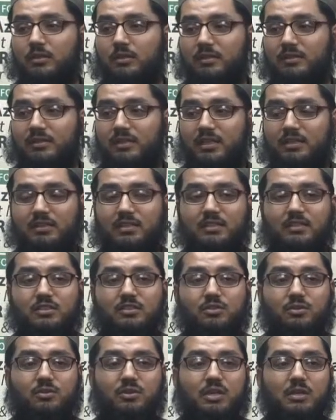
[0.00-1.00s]
let this
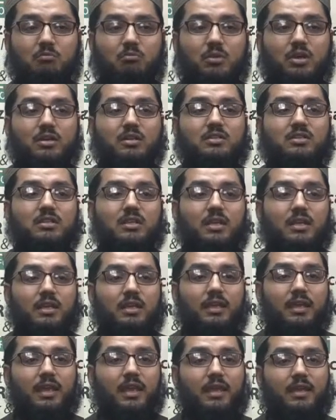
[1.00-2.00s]
story emerge
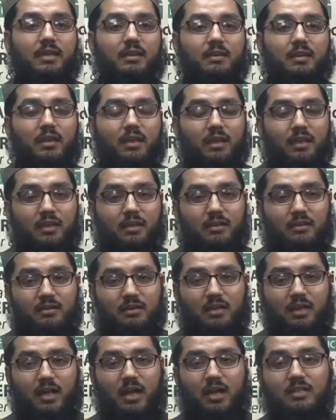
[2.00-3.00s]

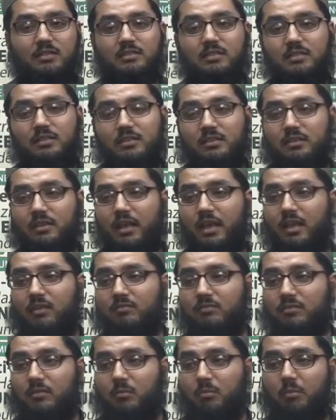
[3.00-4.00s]
and constantly
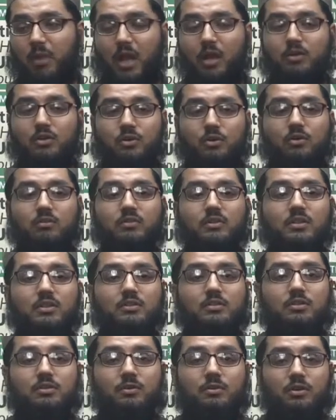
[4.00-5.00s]
have ponder over
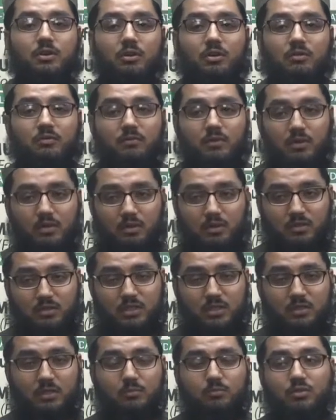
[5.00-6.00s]
this story of
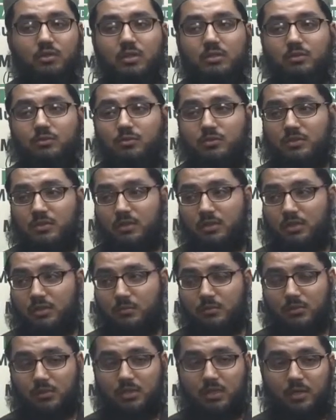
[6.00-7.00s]
Sheikh Abdullah Andalusi
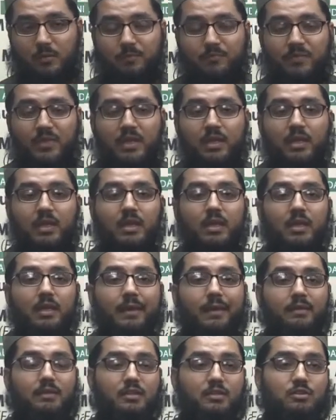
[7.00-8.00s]
rahimullah.
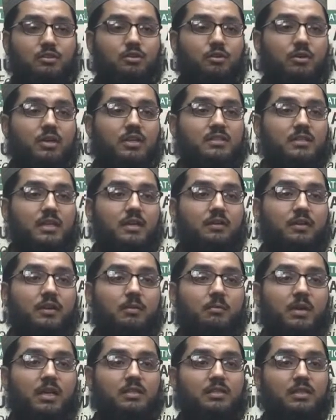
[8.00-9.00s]
And this story is
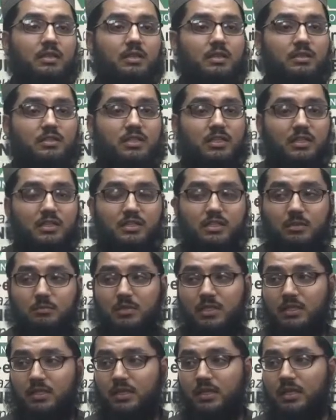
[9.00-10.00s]
narrated by Sheikh
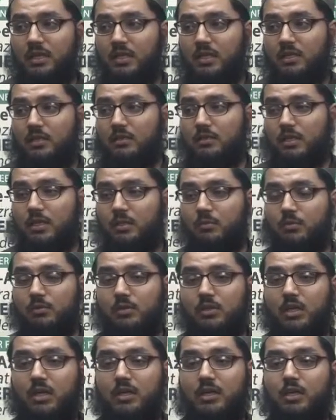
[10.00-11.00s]
Shibli
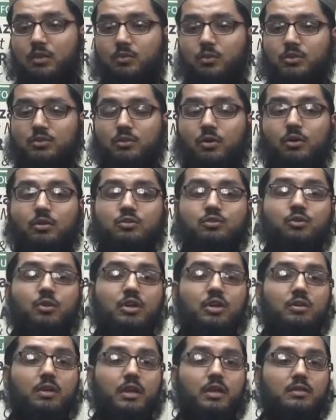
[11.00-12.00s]
rahimullah. He was
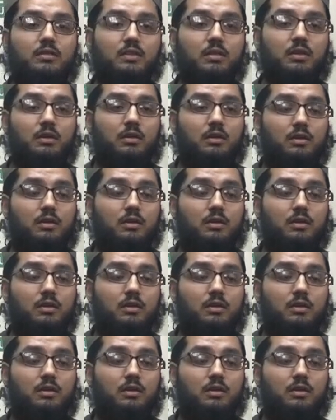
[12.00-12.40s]
also a great